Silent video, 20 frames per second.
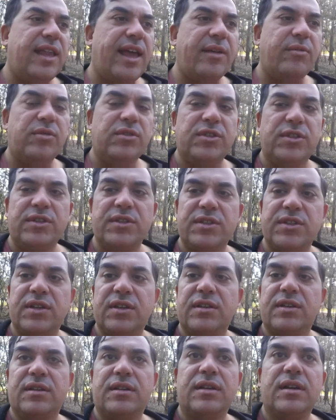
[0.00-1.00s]
language in a
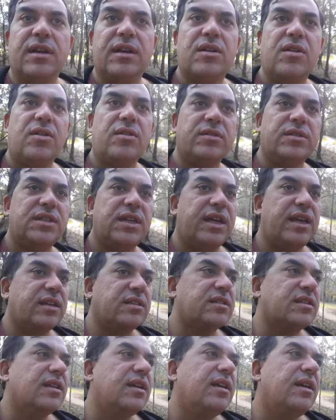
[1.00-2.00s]
certain
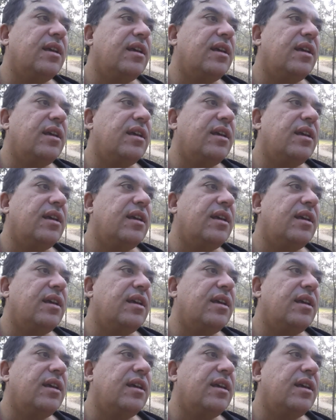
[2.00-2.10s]
context.